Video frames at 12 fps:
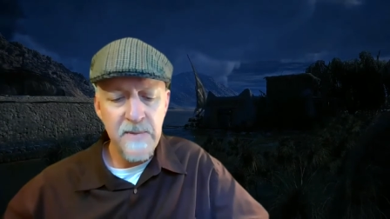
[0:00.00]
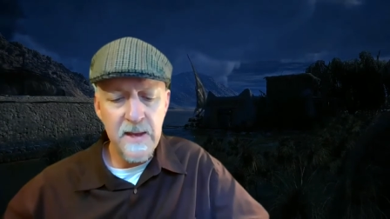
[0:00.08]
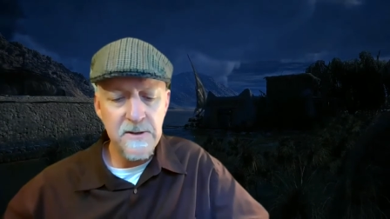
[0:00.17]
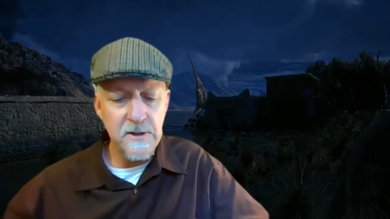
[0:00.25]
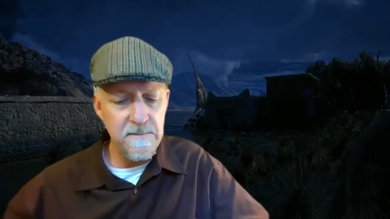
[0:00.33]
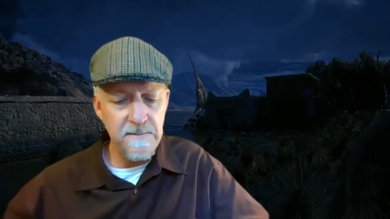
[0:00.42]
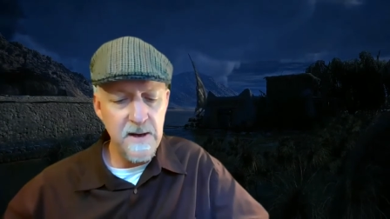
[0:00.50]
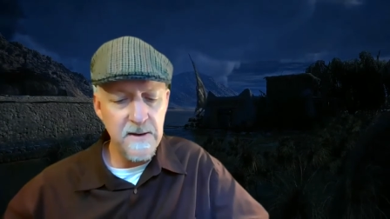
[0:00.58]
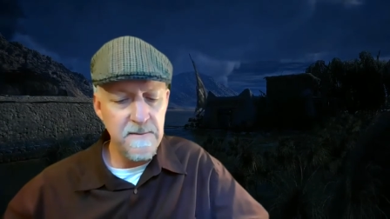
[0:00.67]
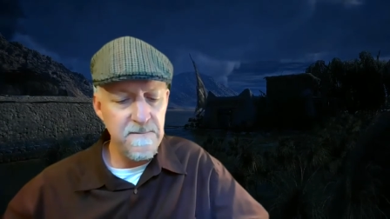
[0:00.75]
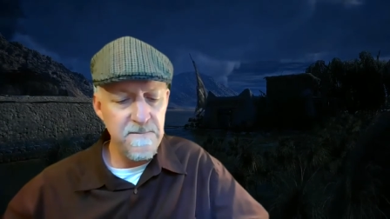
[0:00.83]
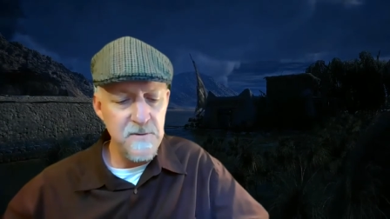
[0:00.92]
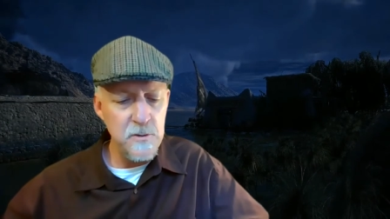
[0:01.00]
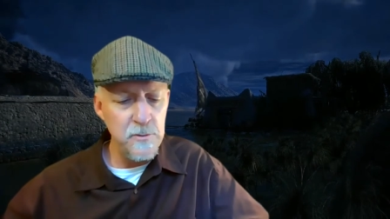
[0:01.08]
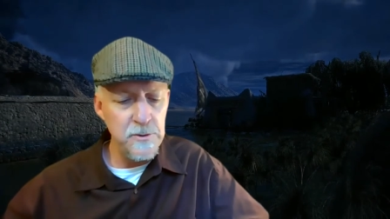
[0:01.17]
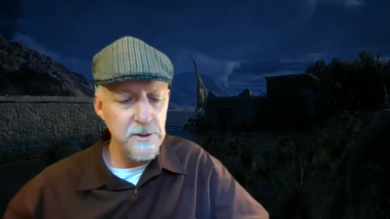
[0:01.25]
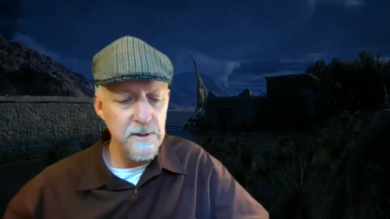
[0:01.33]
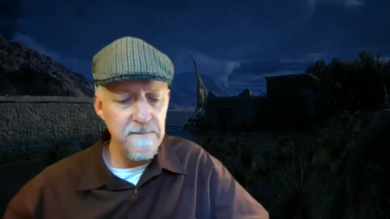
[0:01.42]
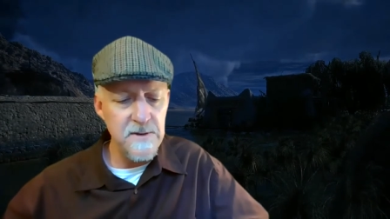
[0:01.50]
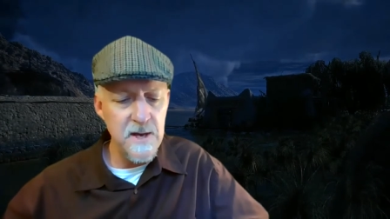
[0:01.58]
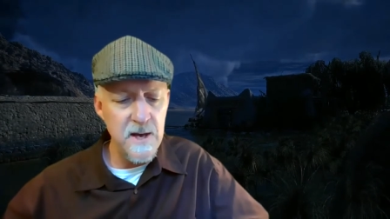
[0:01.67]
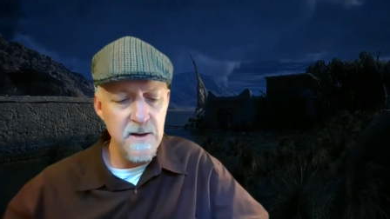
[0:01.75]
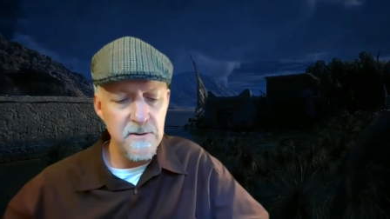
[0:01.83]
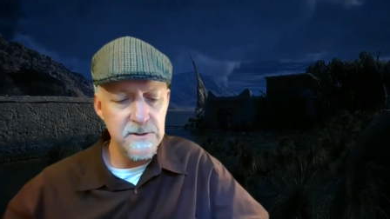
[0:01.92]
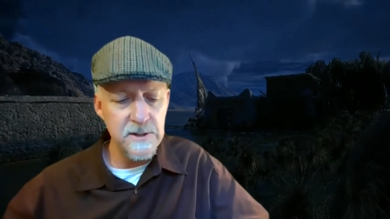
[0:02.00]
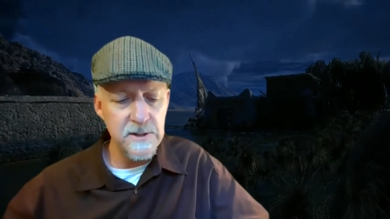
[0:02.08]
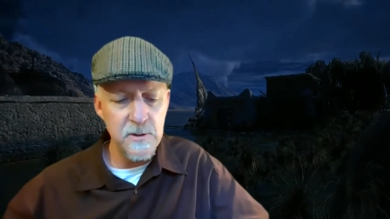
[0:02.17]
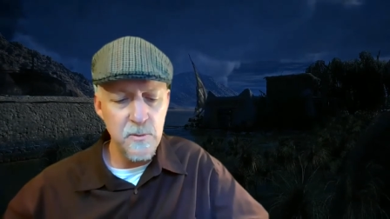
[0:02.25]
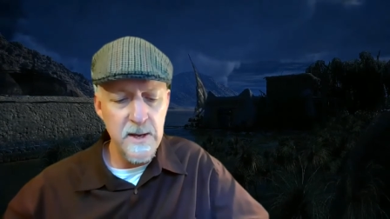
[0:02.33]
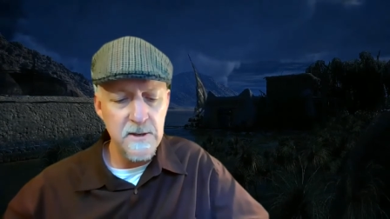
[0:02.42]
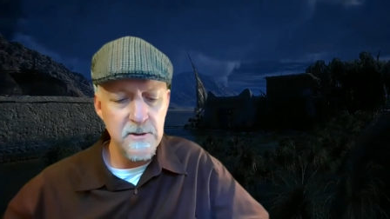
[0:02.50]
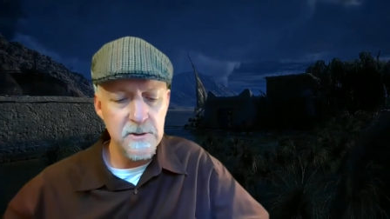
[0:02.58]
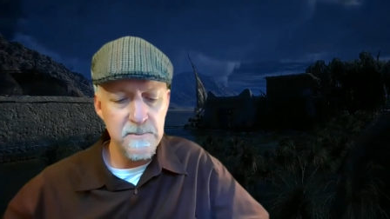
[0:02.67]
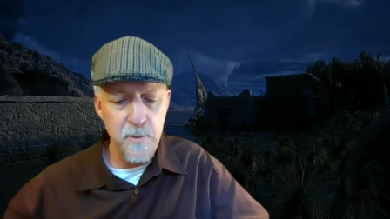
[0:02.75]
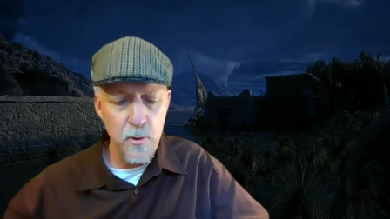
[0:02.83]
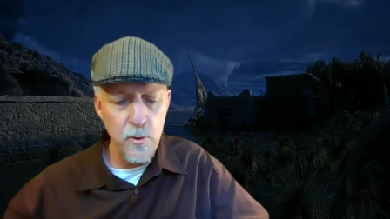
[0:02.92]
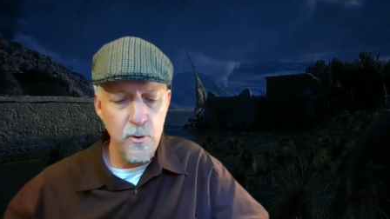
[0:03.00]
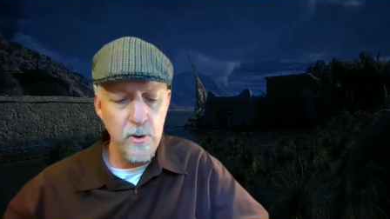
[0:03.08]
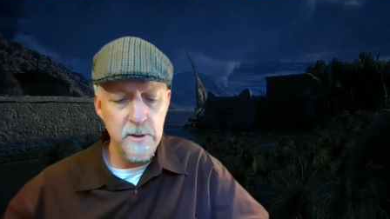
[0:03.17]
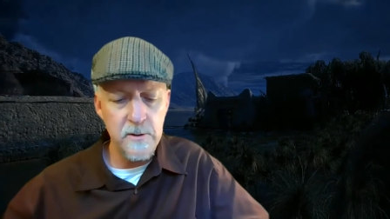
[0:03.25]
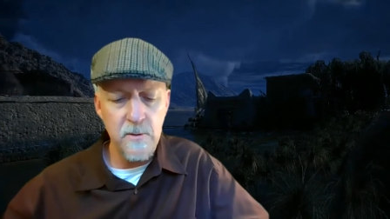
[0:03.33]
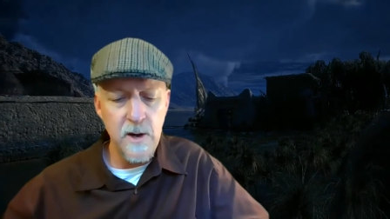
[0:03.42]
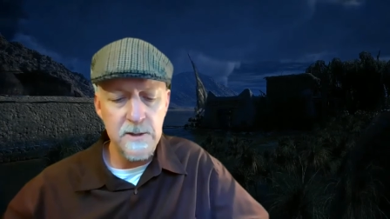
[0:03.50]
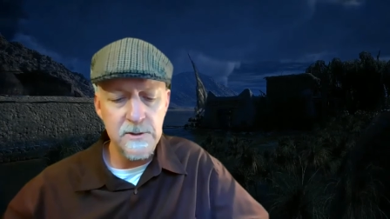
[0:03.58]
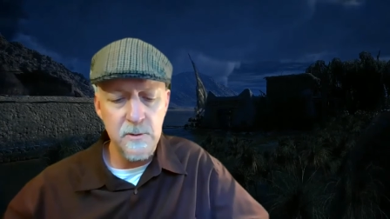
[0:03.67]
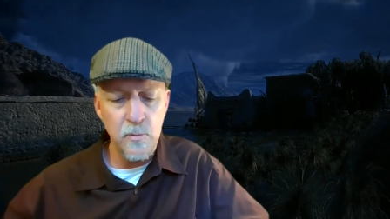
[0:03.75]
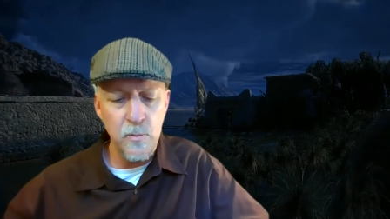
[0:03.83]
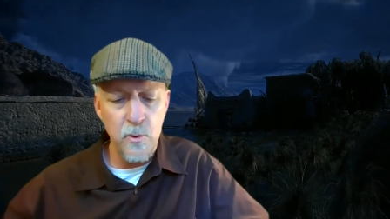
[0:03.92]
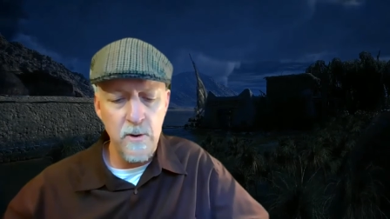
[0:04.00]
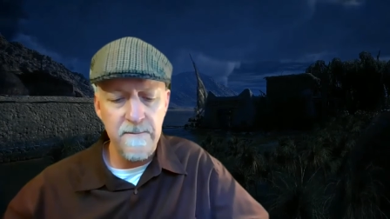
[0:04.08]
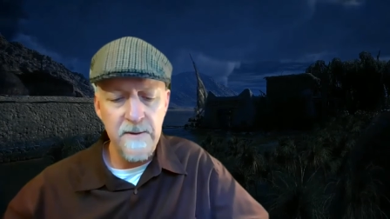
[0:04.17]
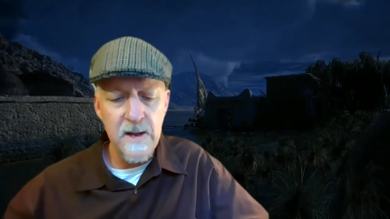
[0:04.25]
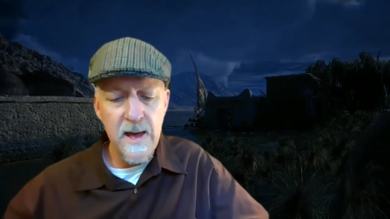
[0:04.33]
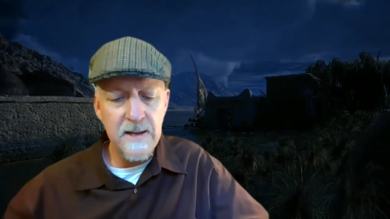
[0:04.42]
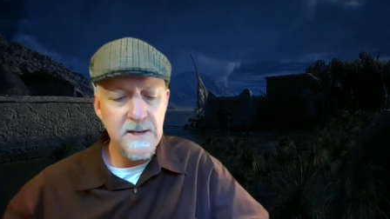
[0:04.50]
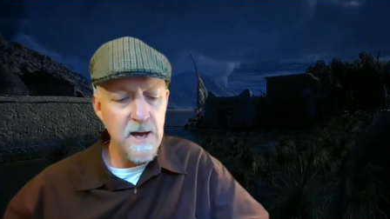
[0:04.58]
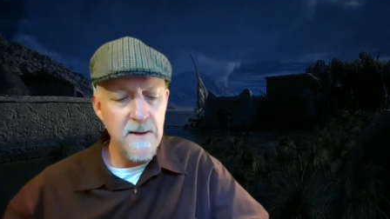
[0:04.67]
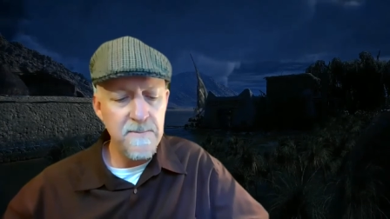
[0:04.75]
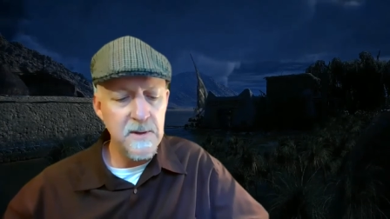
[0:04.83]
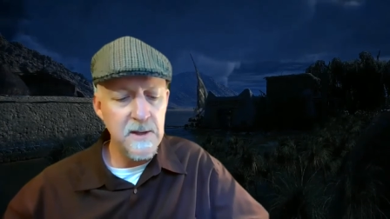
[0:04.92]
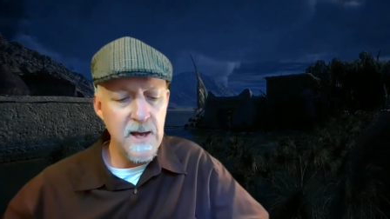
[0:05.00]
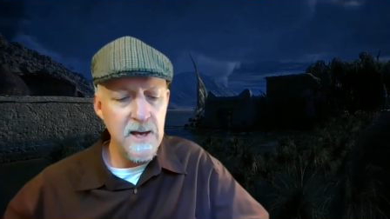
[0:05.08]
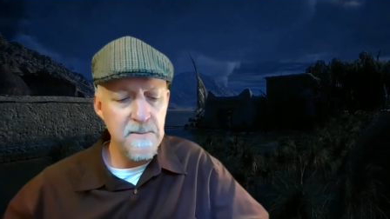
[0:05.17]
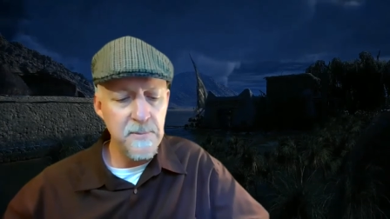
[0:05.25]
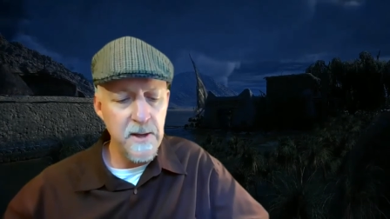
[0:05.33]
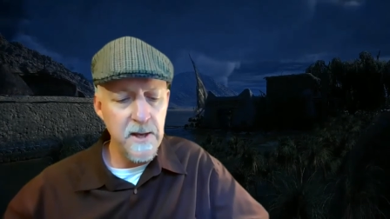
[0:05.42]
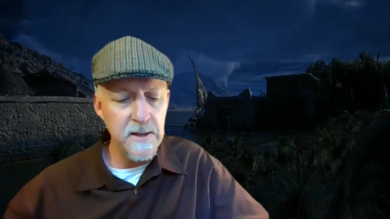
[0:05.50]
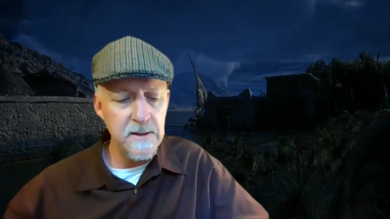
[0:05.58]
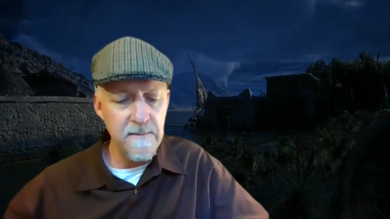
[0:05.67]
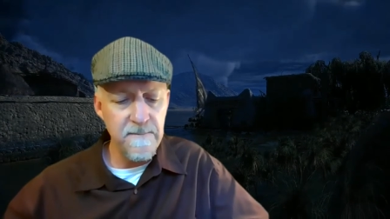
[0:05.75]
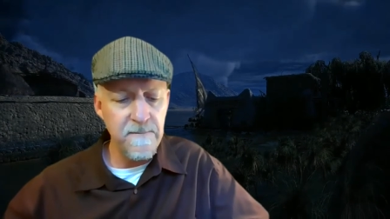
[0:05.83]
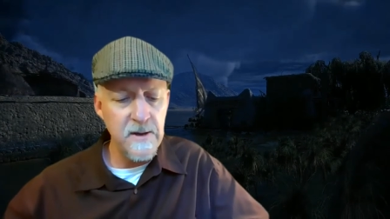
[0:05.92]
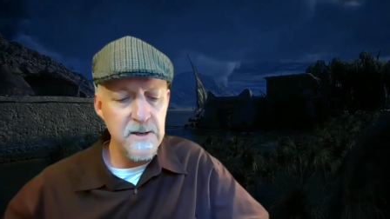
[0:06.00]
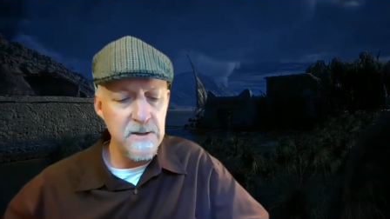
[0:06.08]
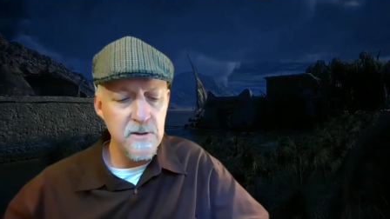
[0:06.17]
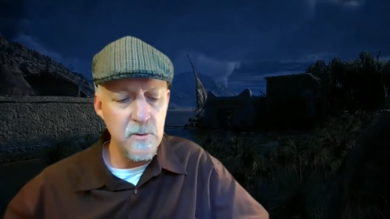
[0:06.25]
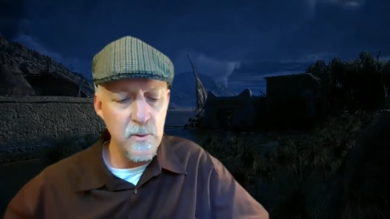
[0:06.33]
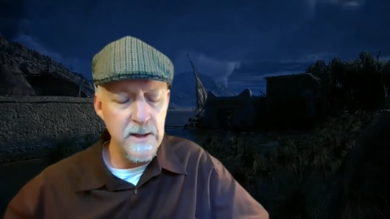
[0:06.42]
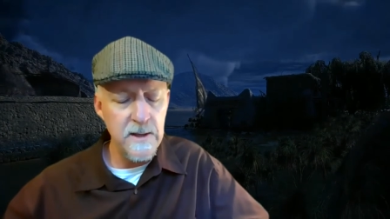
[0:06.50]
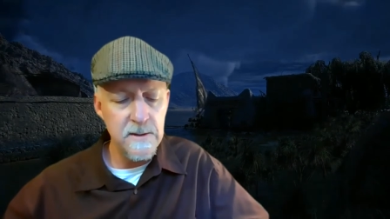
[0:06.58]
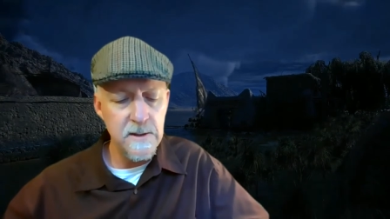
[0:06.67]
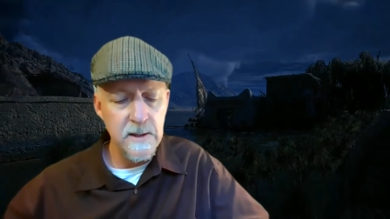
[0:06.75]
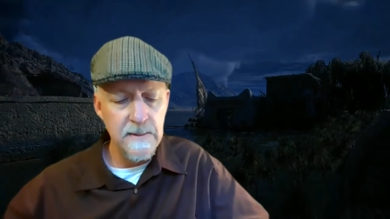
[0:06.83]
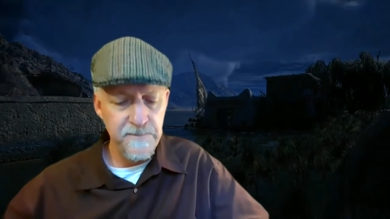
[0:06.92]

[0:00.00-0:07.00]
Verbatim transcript: and con- a confusion of yells as the raiders poured across the wharf and up the gangplank of Friend the Wind.